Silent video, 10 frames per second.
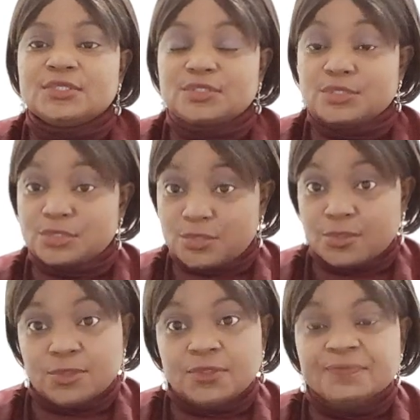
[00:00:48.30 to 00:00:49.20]

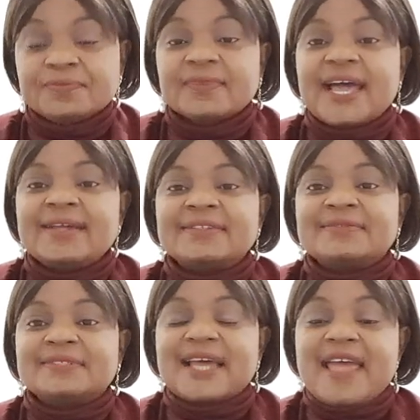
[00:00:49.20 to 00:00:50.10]
school.
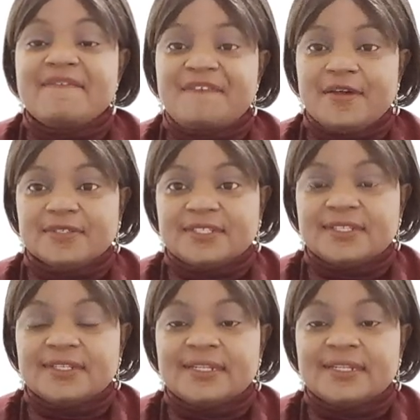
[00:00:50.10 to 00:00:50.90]
And I felt,